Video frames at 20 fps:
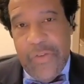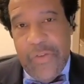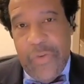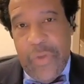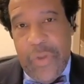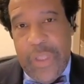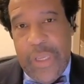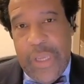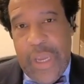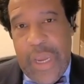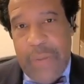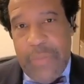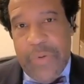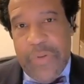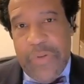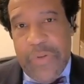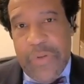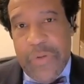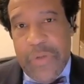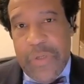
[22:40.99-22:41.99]
saw the
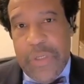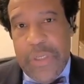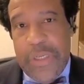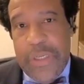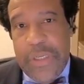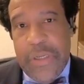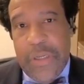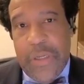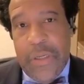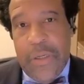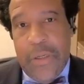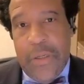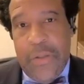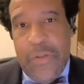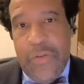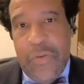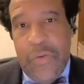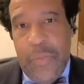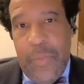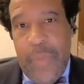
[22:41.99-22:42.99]
opportunity
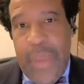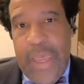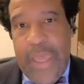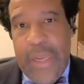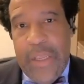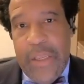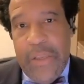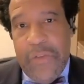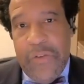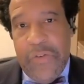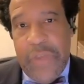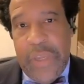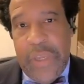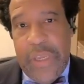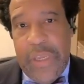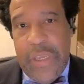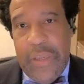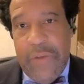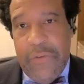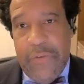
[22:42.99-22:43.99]
to manage
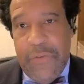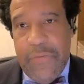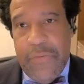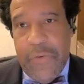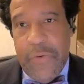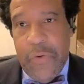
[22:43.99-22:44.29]
a